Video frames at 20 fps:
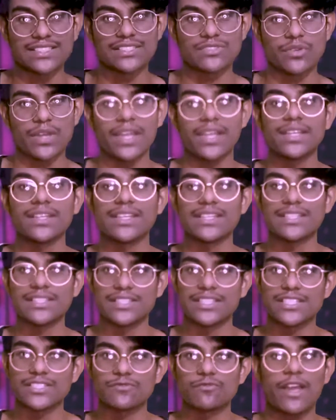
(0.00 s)
right? In
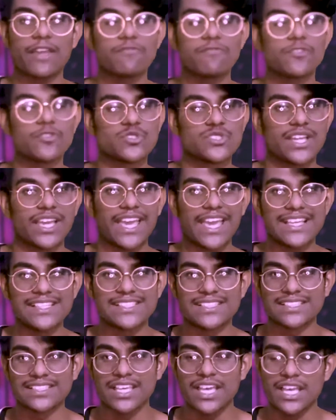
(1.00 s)
these 5 user cases.